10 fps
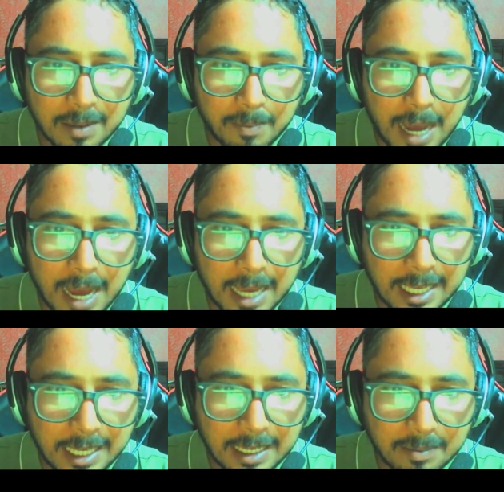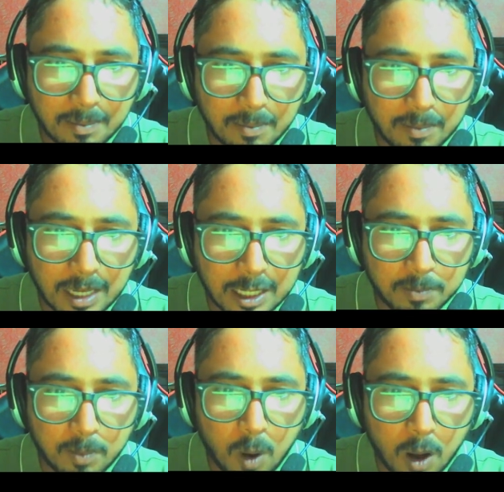by his
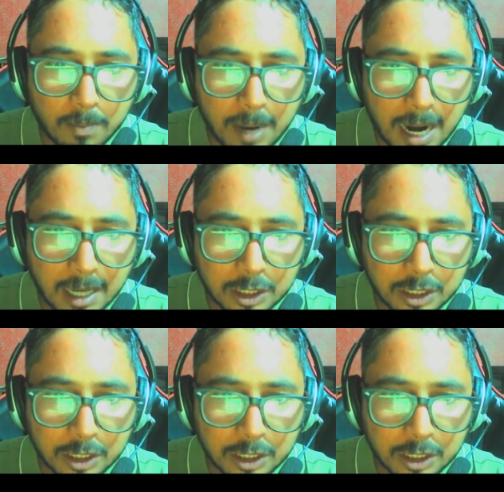pawn march